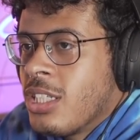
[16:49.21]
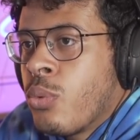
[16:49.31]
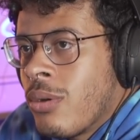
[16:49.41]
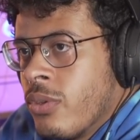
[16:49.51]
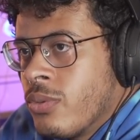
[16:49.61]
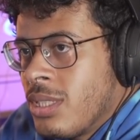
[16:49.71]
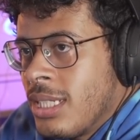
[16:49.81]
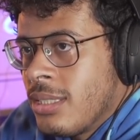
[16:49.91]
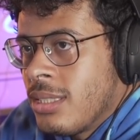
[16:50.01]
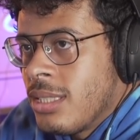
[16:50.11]
It's one of those
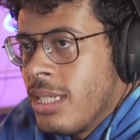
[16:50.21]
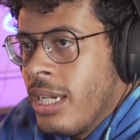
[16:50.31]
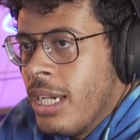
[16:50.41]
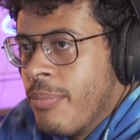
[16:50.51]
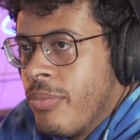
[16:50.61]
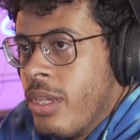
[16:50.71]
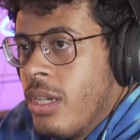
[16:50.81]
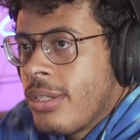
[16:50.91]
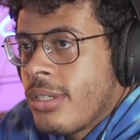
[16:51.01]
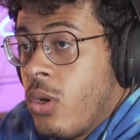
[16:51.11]
things that um,
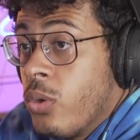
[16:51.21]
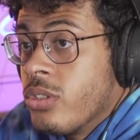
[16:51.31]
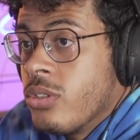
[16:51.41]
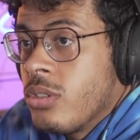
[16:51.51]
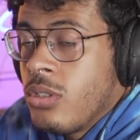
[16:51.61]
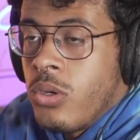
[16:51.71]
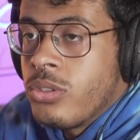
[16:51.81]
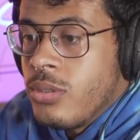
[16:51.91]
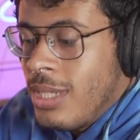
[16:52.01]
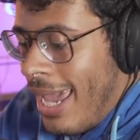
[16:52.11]
causes
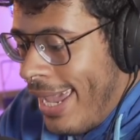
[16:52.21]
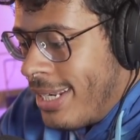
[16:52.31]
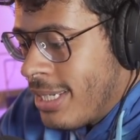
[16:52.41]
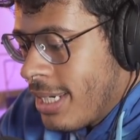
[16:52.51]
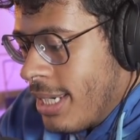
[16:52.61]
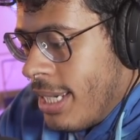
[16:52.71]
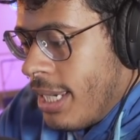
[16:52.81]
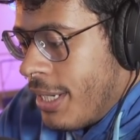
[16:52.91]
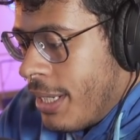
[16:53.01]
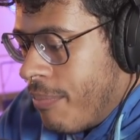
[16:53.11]
cause you to age,
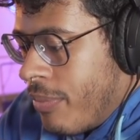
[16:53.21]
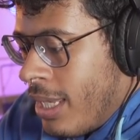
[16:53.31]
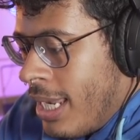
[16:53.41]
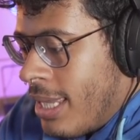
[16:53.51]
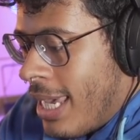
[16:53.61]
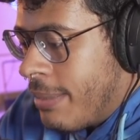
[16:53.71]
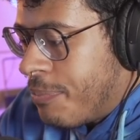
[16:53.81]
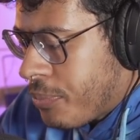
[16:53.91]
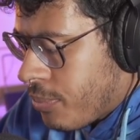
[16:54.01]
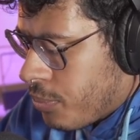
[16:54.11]
um, in that,
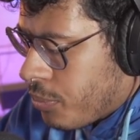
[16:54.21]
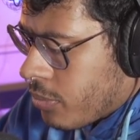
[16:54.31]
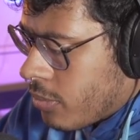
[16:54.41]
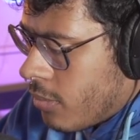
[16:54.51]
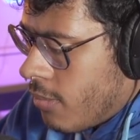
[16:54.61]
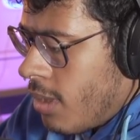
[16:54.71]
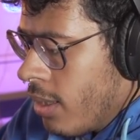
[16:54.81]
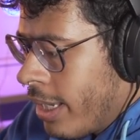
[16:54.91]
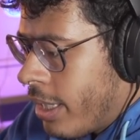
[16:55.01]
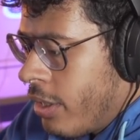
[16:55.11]

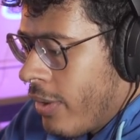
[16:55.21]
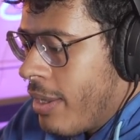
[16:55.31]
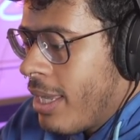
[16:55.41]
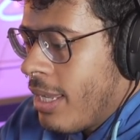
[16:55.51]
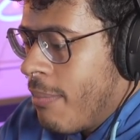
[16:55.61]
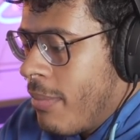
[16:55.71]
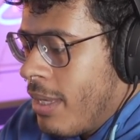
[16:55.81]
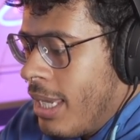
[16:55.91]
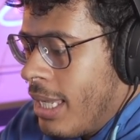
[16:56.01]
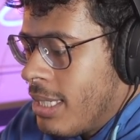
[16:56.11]
like you know, it, it,
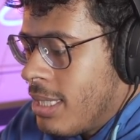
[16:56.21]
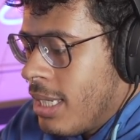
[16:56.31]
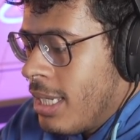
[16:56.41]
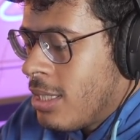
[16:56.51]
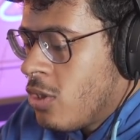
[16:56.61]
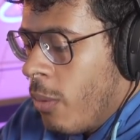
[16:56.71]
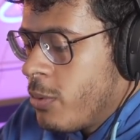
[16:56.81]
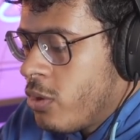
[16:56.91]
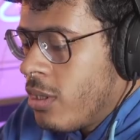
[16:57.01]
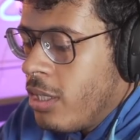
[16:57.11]
it's it
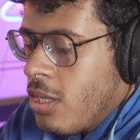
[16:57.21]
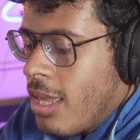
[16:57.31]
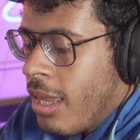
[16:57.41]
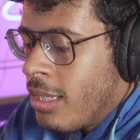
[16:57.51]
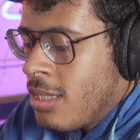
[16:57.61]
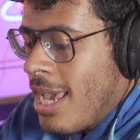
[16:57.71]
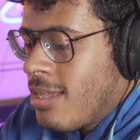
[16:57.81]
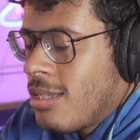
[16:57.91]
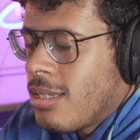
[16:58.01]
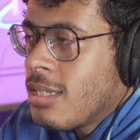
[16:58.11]
stops this it, like
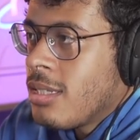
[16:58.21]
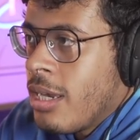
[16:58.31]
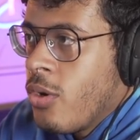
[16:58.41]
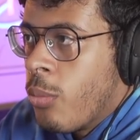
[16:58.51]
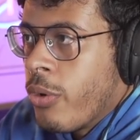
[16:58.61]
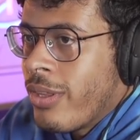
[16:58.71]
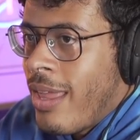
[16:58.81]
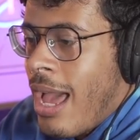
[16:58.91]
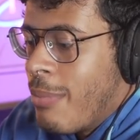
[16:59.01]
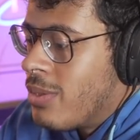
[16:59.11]
senescence is a normal thing that
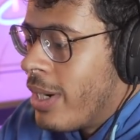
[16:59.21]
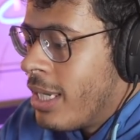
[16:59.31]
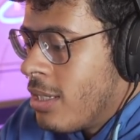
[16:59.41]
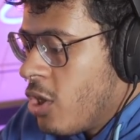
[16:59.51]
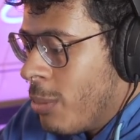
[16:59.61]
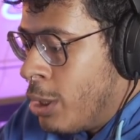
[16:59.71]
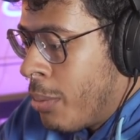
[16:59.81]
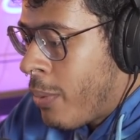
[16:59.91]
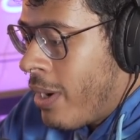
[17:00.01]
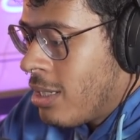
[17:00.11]
happens right it can stop
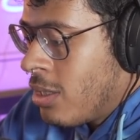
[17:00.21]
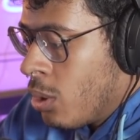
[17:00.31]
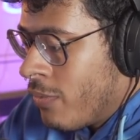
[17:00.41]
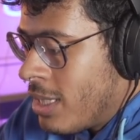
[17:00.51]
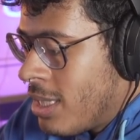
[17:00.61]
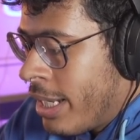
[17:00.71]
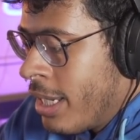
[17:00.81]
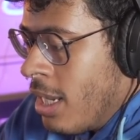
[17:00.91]
tumor progression all of this thing